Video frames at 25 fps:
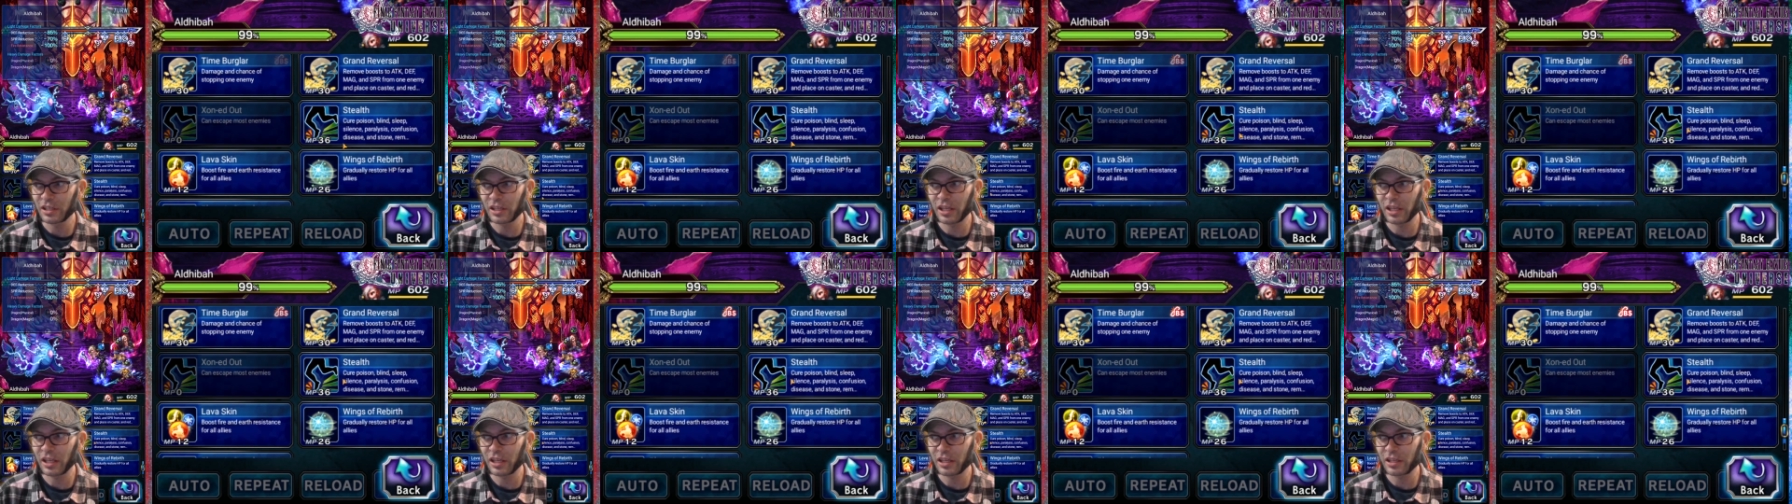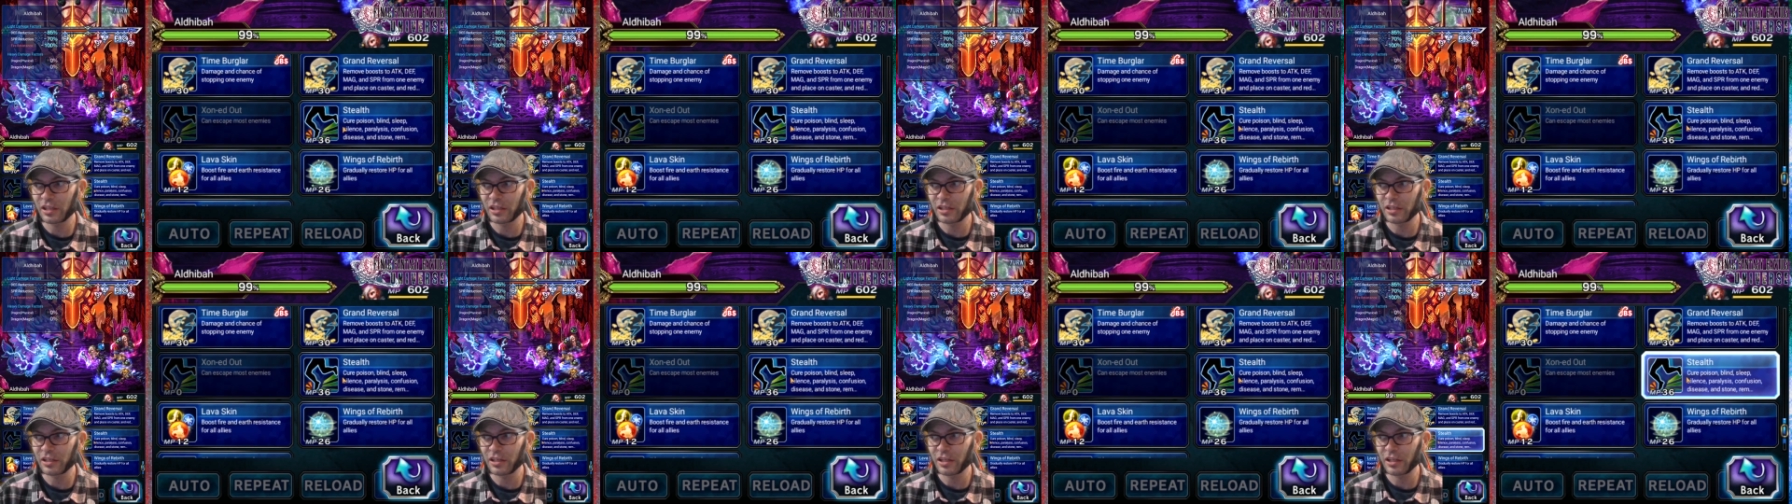
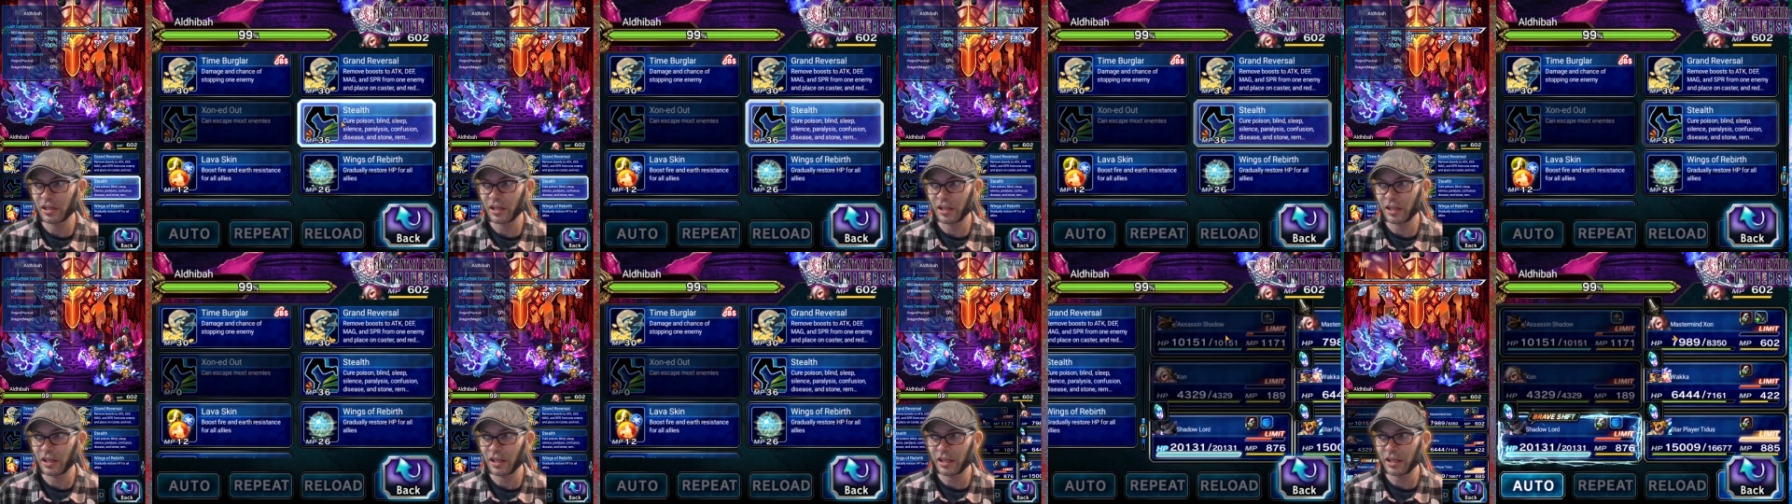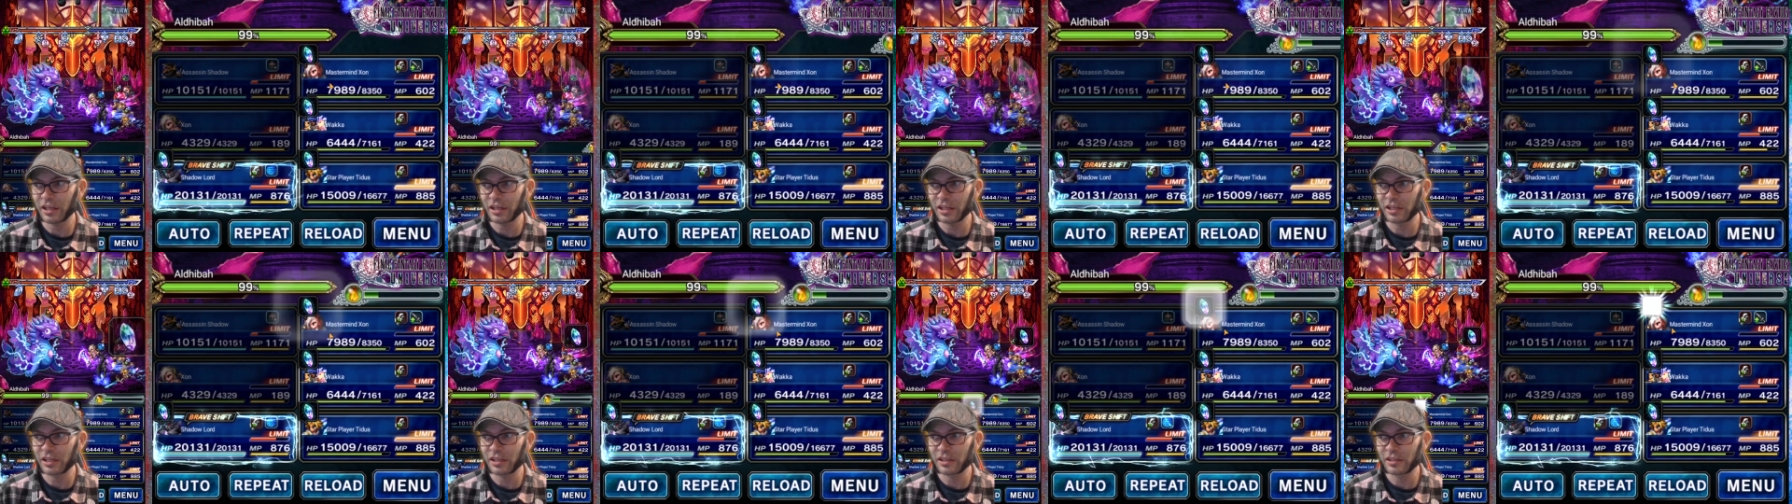can
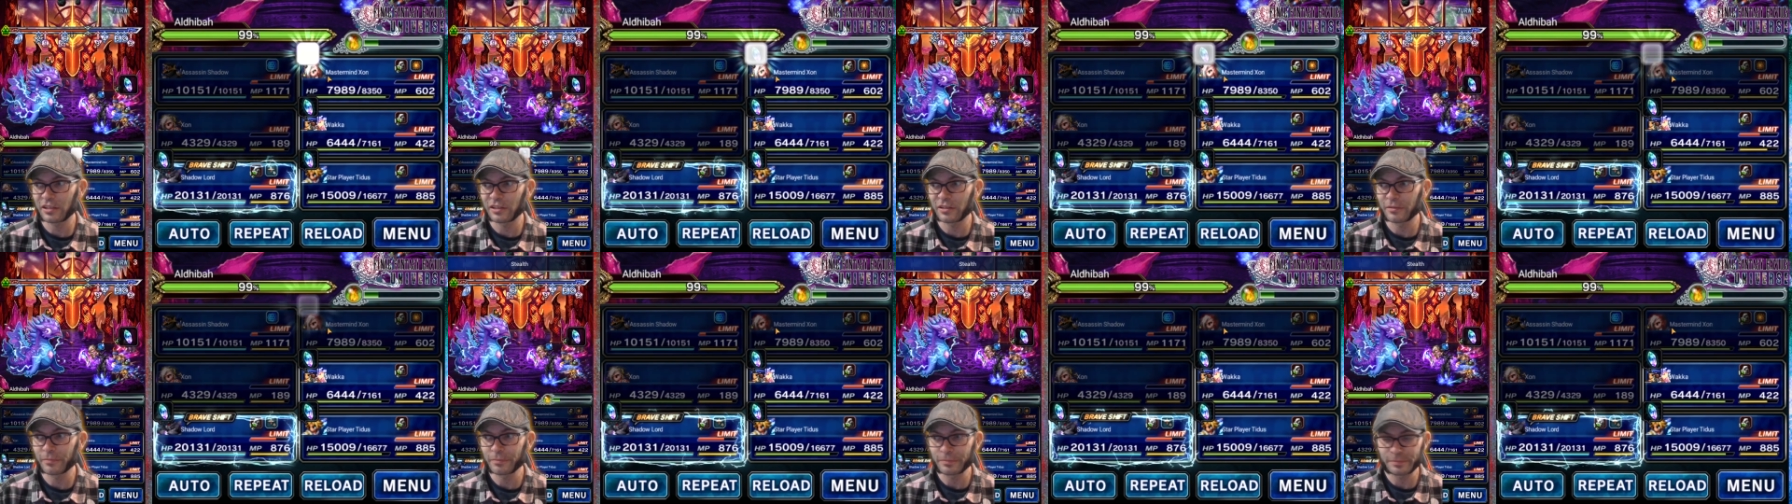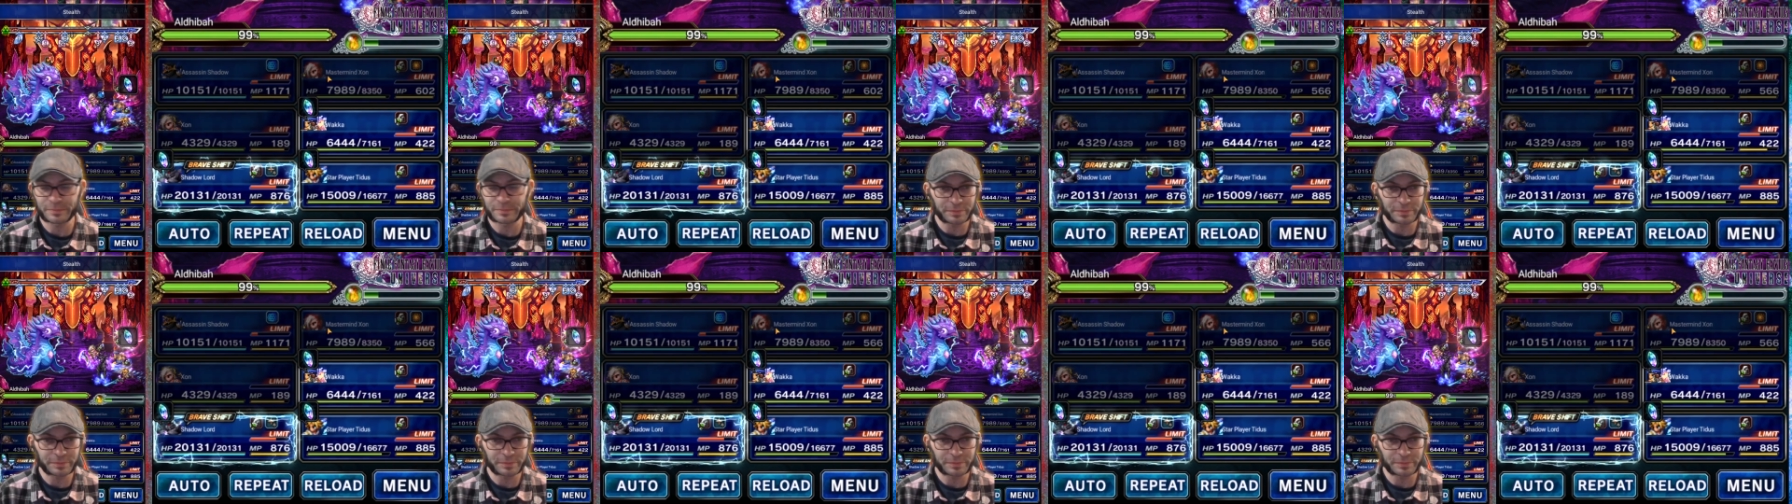hide again.